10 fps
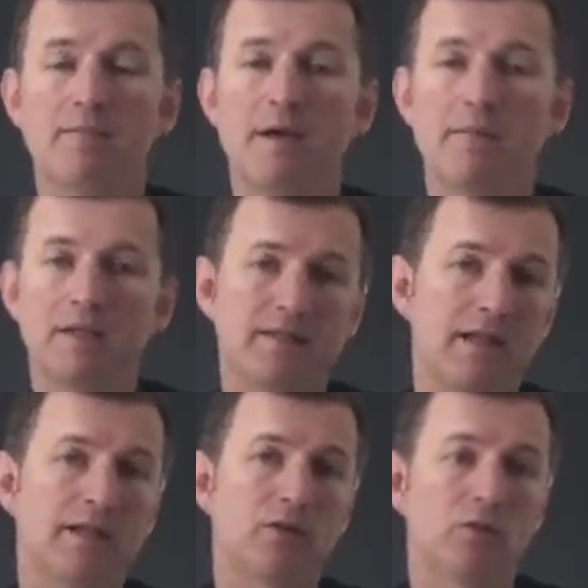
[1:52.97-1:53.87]
maybe a
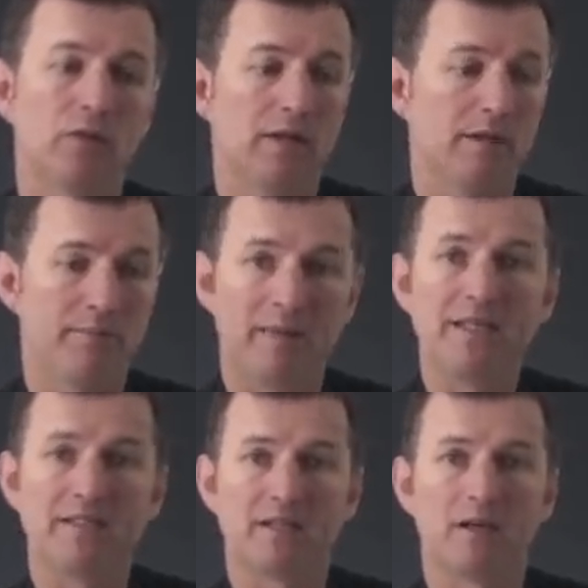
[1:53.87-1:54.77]
technical
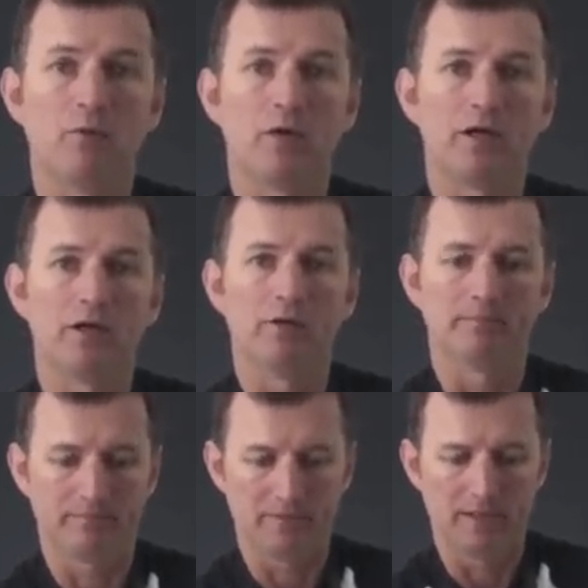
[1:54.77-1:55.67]
piece that I'm working on.
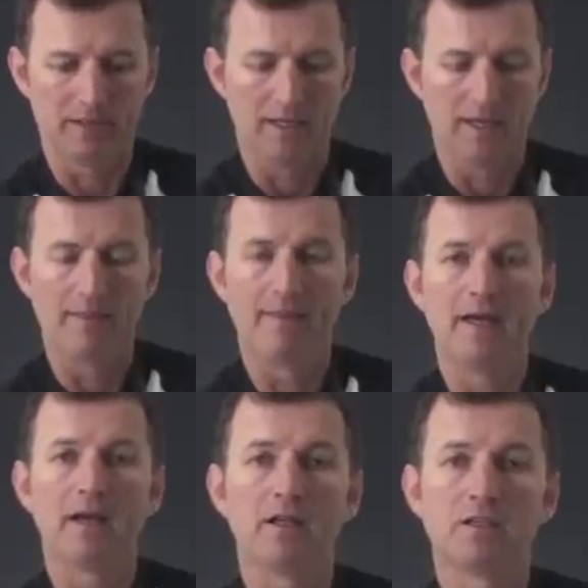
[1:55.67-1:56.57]

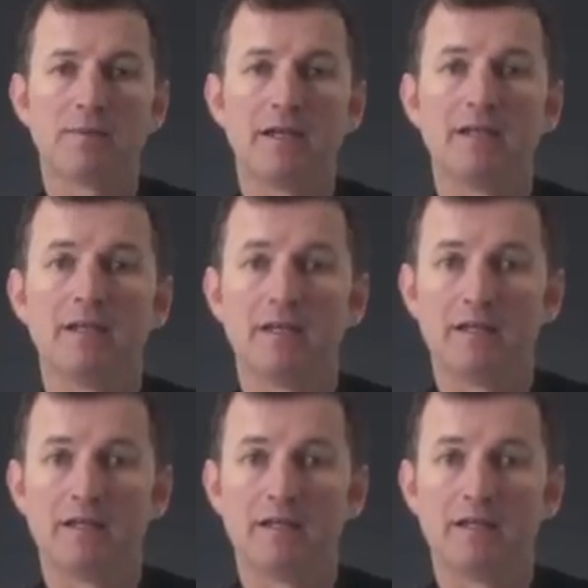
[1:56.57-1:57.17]
Then I'd spend